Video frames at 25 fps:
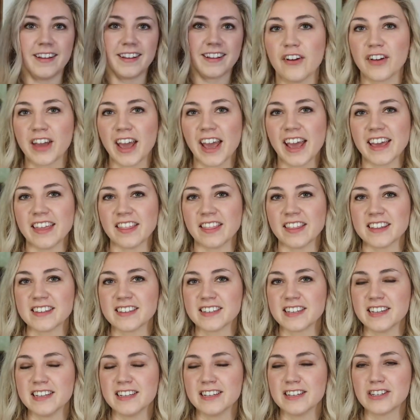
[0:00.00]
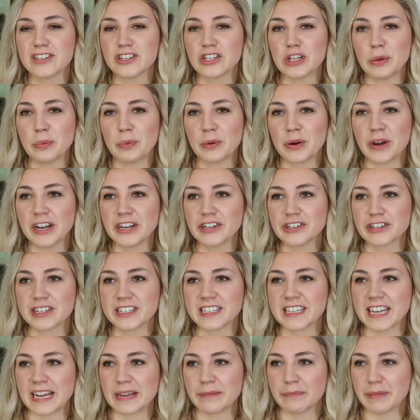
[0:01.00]
okay, this is super
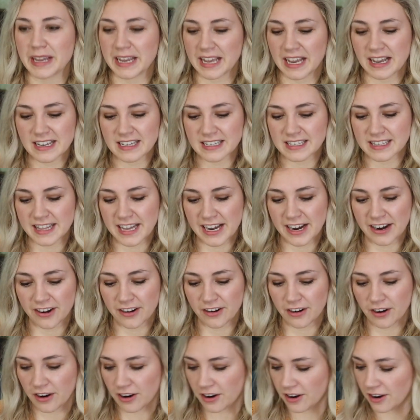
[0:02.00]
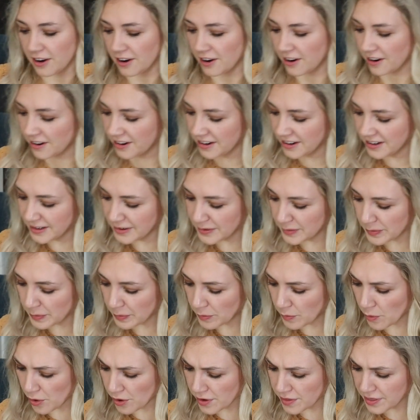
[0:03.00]
interesting because there are
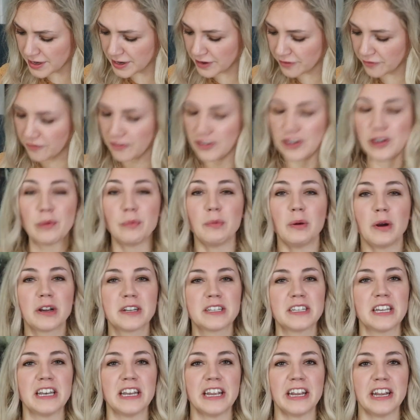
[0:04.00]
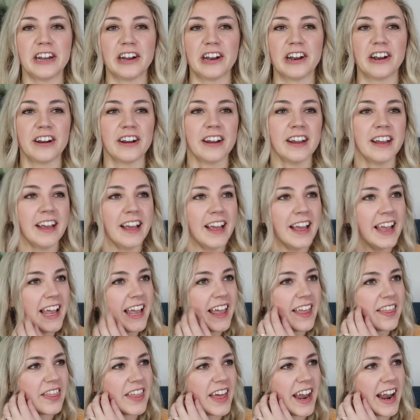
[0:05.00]
more than a few books in here
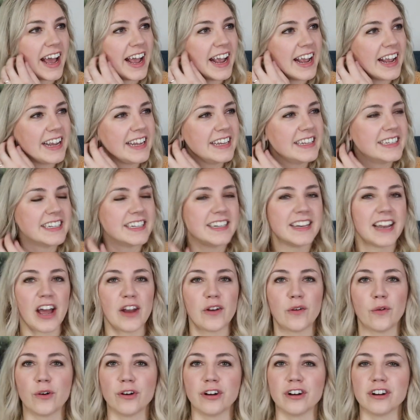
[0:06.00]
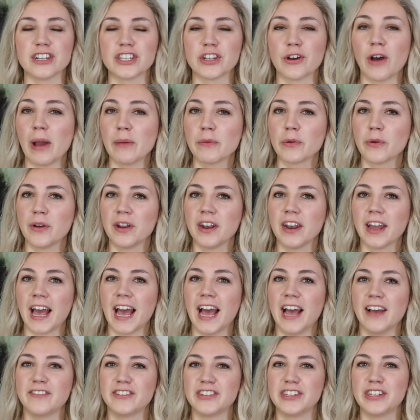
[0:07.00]
that I did not order. So I'm going to
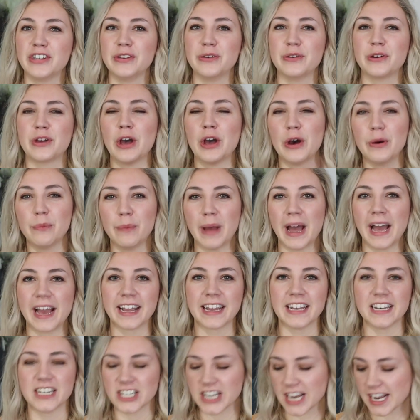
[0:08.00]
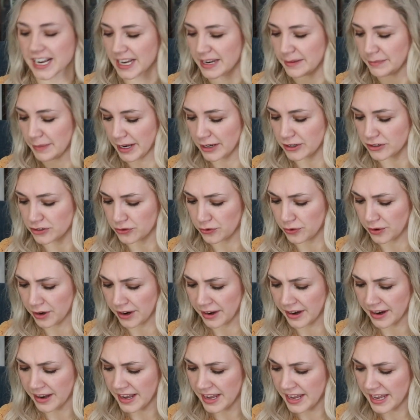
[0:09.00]
have to go back and check and make
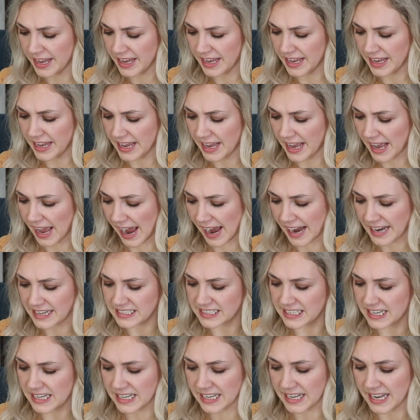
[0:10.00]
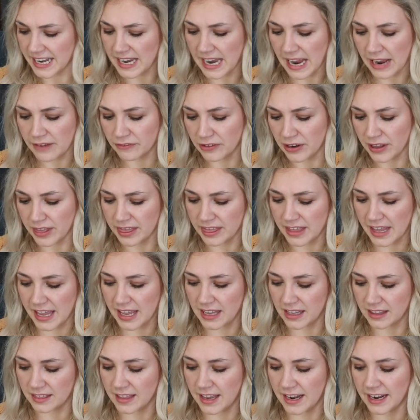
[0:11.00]
sure I did get
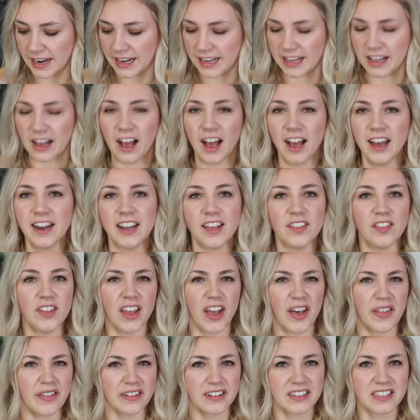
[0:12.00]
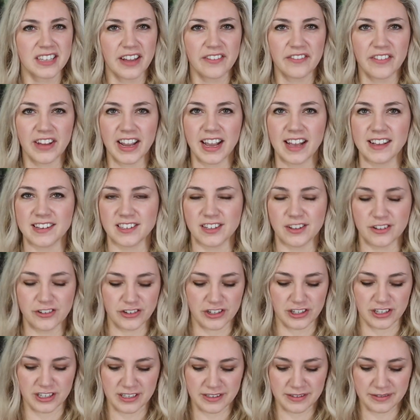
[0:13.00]
everything that I got. And the other stuff, I guess I'll
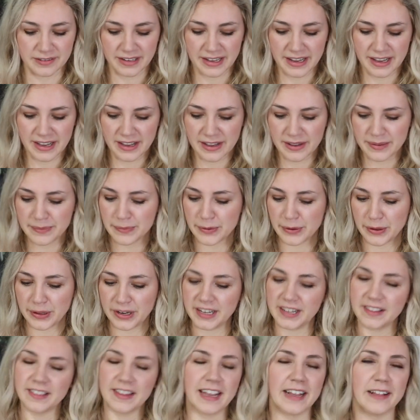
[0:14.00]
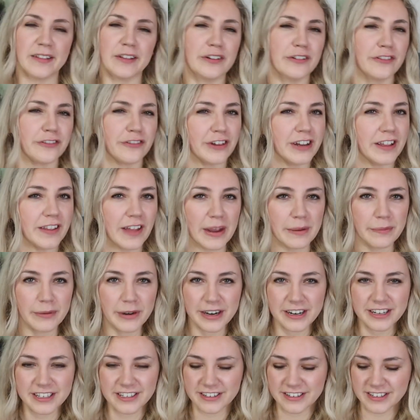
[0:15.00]
just put in like little free
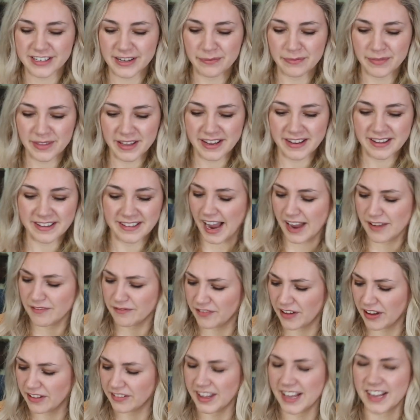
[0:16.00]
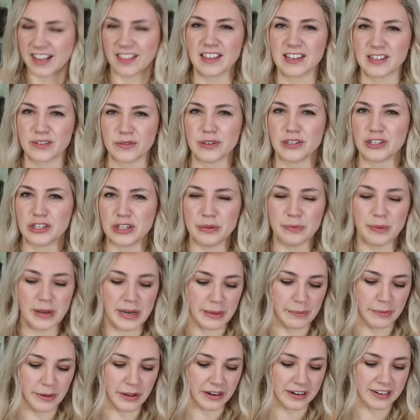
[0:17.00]
libraries or something. I felt like this was too
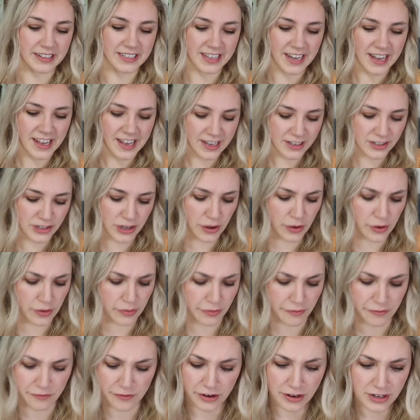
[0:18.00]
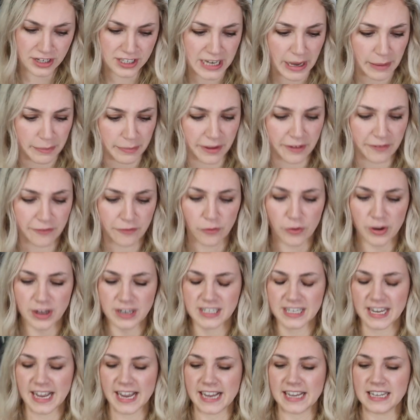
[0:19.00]
many books. So first up of
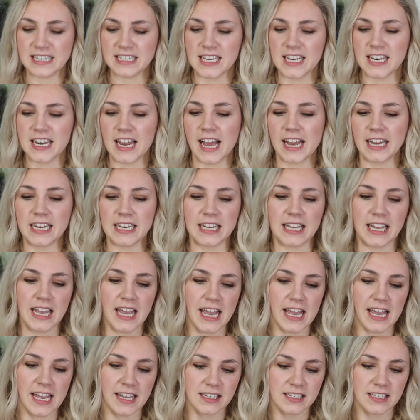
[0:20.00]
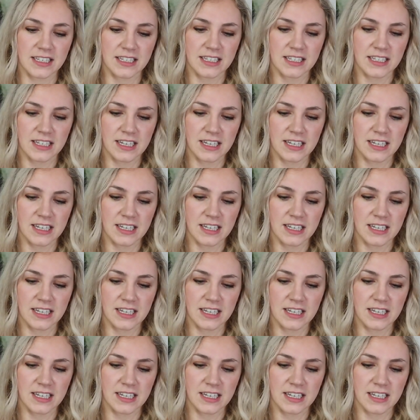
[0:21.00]
ones I did not get